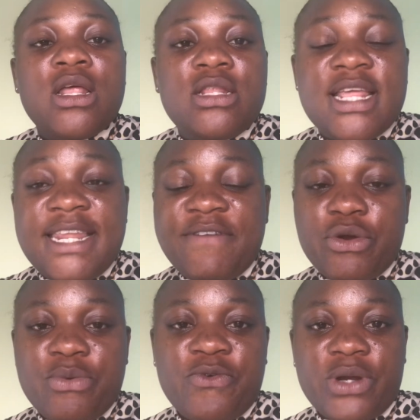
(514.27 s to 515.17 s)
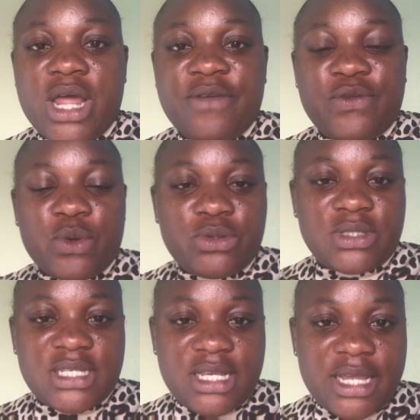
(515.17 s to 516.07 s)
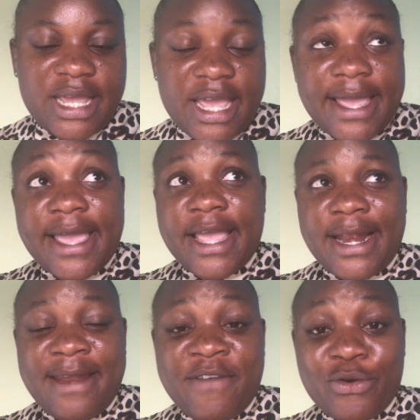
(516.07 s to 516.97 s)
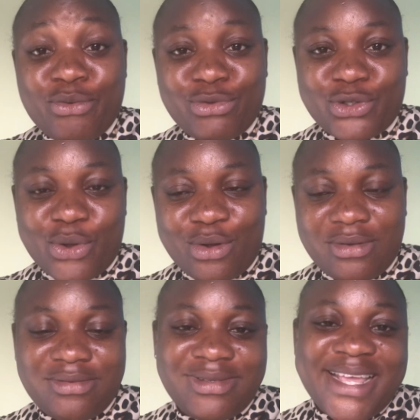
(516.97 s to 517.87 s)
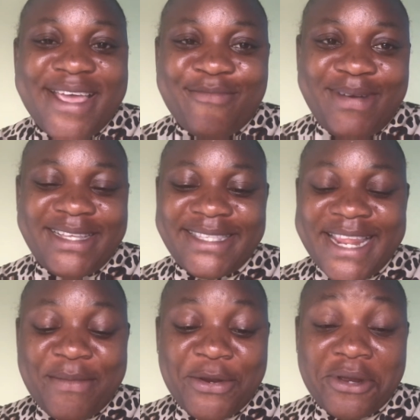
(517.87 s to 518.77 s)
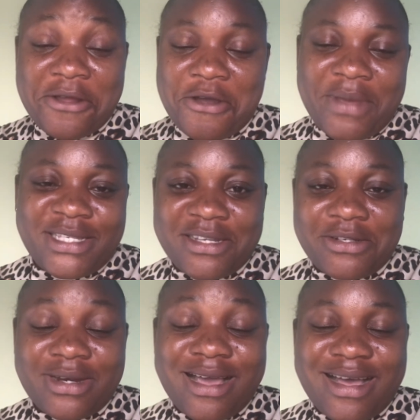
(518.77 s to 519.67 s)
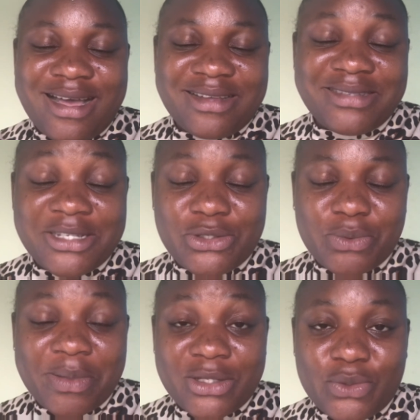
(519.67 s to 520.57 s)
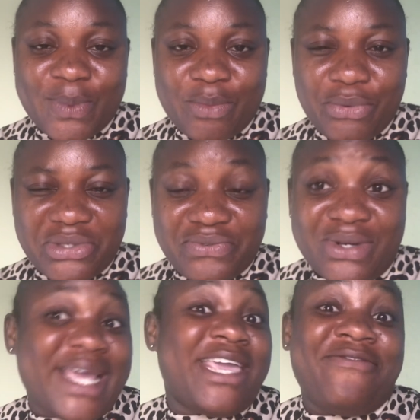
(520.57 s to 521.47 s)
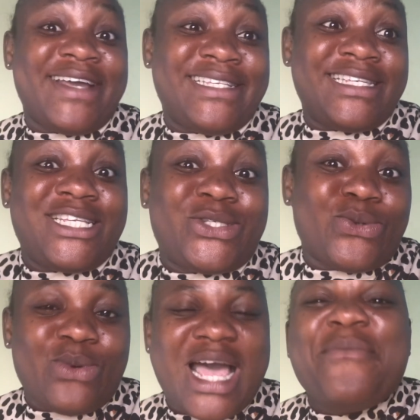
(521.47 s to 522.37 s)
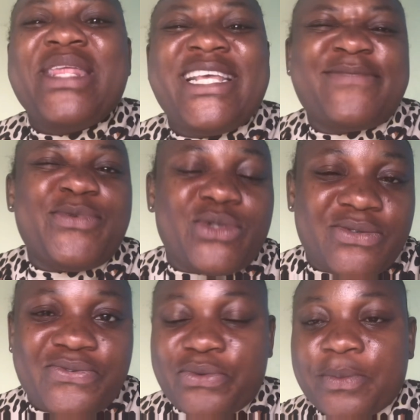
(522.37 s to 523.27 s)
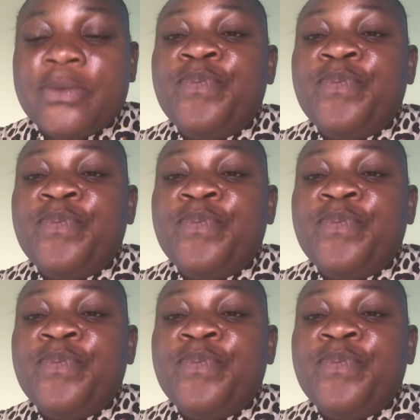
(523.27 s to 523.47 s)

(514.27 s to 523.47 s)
the living room for now, if you want to see a living room tour, please let me know in the comment section. Our house is super duper beautiful. Like if I say so, I mean it's beautiful.